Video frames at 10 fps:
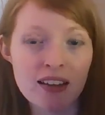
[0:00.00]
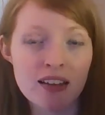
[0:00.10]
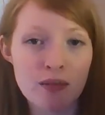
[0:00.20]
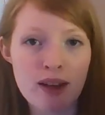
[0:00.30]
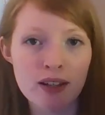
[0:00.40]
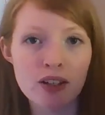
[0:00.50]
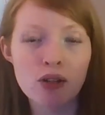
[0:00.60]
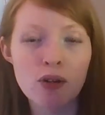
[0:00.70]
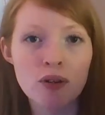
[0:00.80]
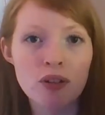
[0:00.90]
The red and the
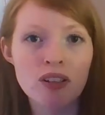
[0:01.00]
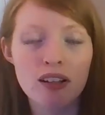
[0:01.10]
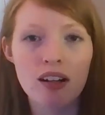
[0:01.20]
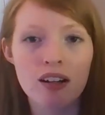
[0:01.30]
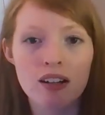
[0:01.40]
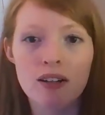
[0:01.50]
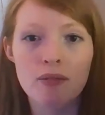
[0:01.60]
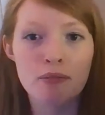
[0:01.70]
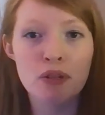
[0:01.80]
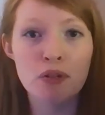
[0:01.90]
gold
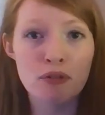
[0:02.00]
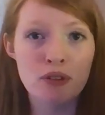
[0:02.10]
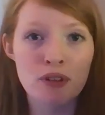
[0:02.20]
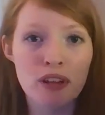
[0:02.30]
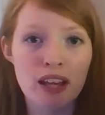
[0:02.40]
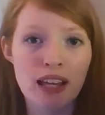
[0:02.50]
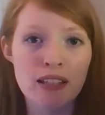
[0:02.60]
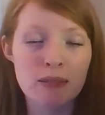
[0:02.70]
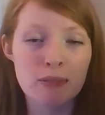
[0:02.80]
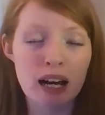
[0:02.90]
are beautiful,
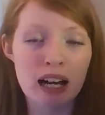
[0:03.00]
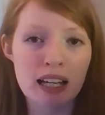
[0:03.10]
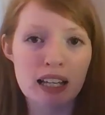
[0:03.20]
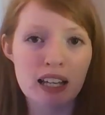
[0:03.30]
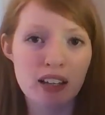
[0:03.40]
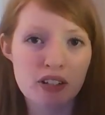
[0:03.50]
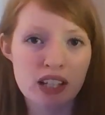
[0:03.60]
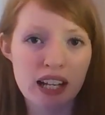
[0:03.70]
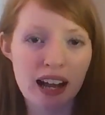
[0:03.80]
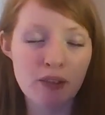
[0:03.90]
and my colors
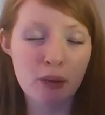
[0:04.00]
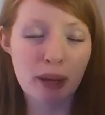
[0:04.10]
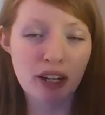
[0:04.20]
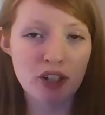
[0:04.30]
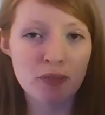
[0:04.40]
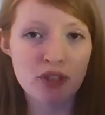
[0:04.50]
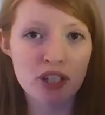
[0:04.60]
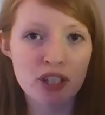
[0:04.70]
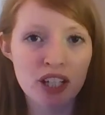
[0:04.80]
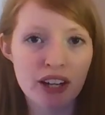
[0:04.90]
that I have on my Christmas
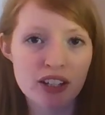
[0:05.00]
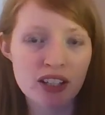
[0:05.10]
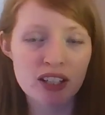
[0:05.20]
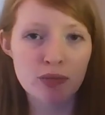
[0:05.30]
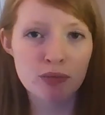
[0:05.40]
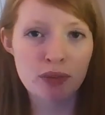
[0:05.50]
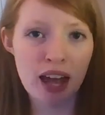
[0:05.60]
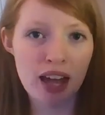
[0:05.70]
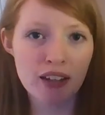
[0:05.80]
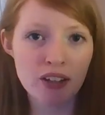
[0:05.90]
tree are actually
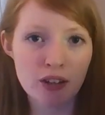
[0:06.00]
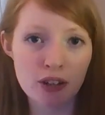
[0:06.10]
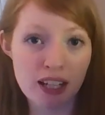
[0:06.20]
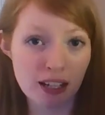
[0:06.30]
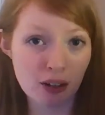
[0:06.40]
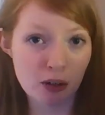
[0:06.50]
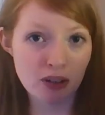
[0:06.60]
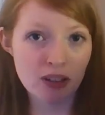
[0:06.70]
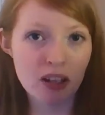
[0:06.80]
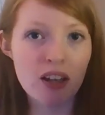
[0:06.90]
red, green, and
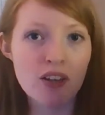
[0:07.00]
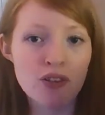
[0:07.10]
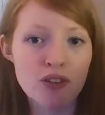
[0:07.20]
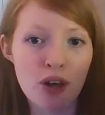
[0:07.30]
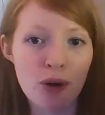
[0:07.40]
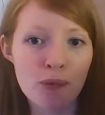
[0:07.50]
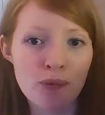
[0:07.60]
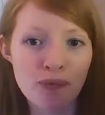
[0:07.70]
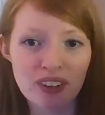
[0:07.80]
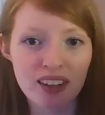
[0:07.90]
gold.
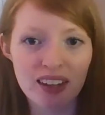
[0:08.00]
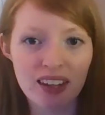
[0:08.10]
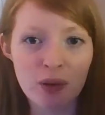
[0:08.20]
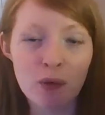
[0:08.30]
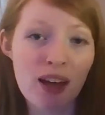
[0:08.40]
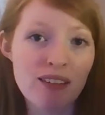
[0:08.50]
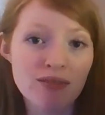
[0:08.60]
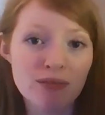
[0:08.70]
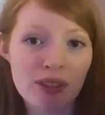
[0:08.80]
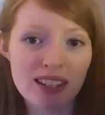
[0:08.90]
So it went
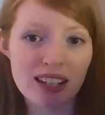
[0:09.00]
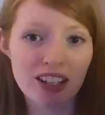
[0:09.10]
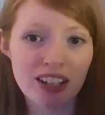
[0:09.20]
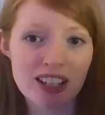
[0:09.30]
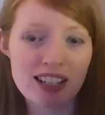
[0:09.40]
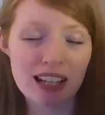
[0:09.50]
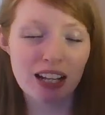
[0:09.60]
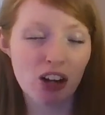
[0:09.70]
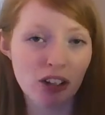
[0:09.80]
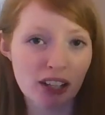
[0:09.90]
with the decorations
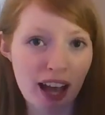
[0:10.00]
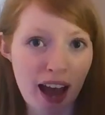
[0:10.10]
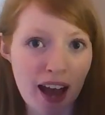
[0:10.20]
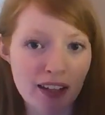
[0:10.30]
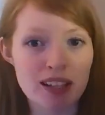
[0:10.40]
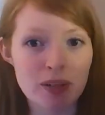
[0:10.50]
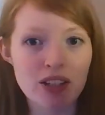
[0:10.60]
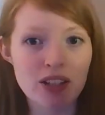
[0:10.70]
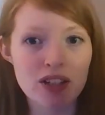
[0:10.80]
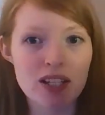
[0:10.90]
already had.
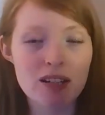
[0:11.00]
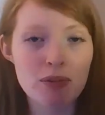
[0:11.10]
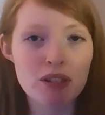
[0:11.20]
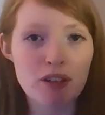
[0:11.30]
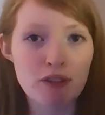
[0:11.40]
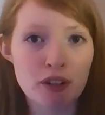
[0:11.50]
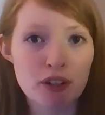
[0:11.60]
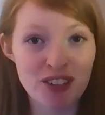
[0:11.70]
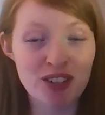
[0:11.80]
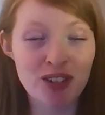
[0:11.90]
2013 was the
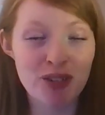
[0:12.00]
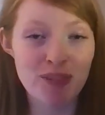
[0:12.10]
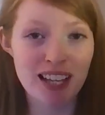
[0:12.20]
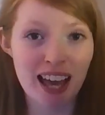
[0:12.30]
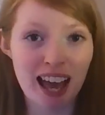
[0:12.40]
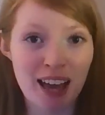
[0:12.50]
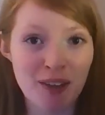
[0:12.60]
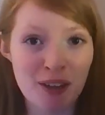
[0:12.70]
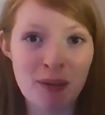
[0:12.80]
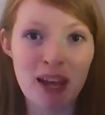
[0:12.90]
first Christmas I
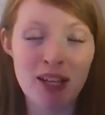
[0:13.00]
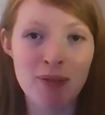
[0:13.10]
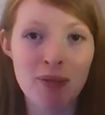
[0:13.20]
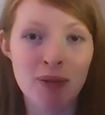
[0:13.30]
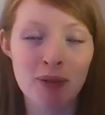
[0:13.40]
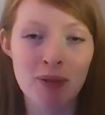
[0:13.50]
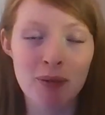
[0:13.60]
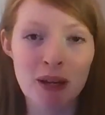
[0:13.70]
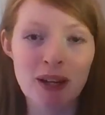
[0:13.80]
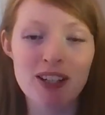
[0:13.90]
had with my husband when we
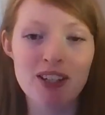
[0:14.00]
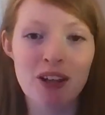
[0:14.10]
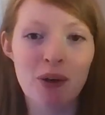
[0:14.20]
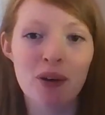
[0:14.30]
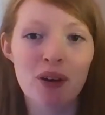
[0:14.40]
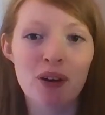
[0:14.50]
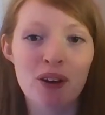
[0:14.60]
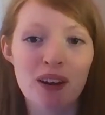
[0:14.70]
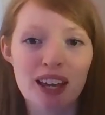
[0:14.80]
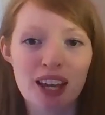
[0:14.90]
were married, so
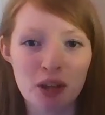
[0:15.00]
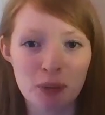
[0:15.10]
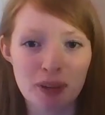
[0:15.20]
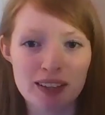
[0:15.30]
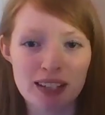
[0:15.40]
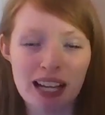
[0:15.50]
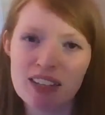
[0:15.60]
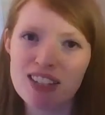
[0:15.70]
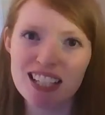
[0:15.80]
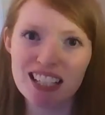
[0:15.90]
it was
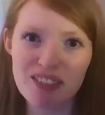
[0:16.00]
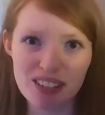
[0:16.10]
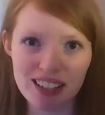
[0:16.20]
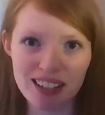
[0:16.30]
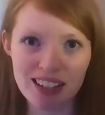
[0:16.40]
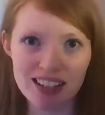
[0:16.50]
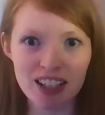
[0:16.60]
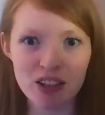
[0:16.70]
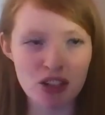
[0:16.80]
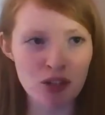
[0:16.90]
kind of a significant
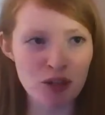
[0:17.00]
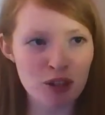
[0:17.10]
year too.